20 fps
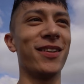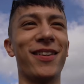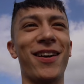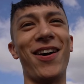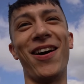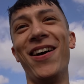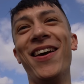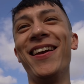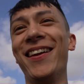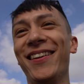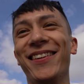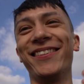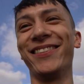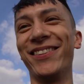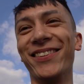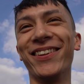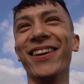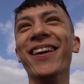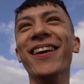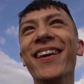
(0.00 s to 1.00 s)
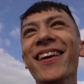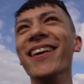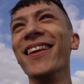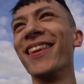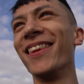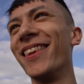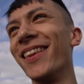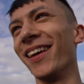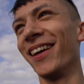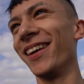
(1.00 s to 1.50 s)

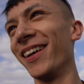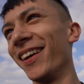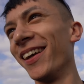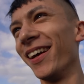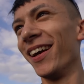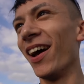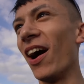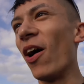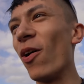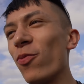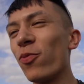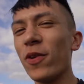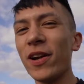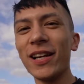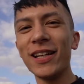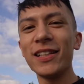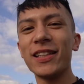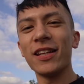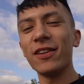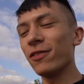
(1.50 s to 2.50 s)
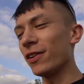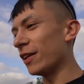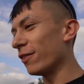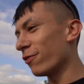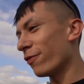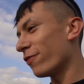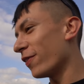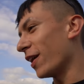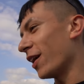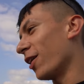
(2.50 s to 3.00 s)
I really didn't
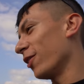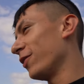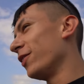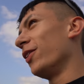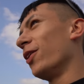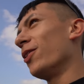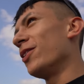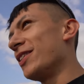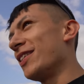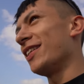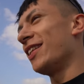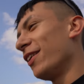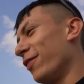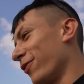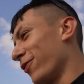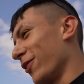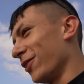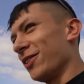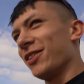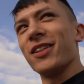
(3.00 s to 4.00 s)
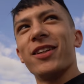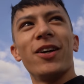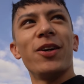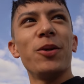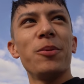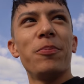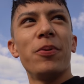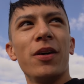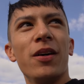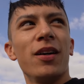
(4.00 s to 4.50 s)
even think I'd notice a difference, you
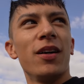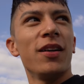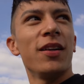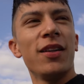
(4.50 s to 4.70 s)
know, but...